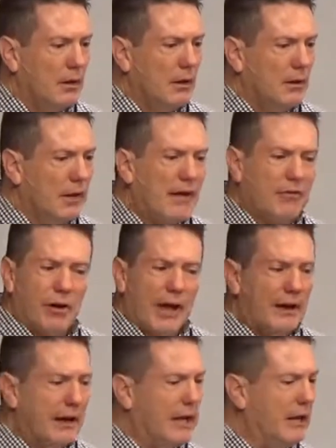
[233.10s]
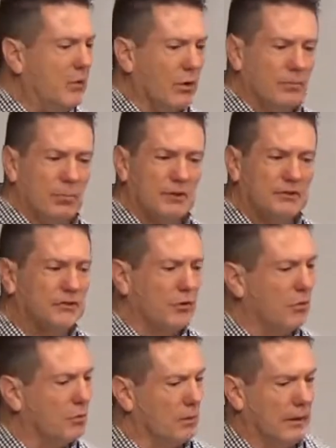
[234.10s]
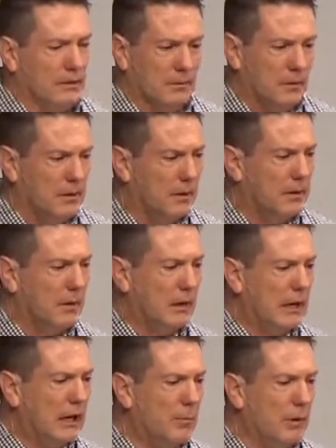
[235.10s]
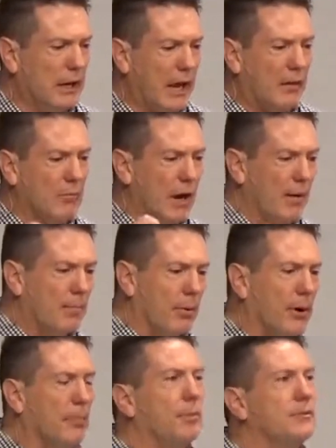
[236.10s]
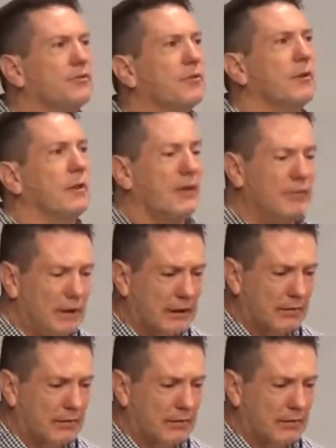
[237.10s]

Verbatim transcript: Never had anyone been so real he became my purpose for living.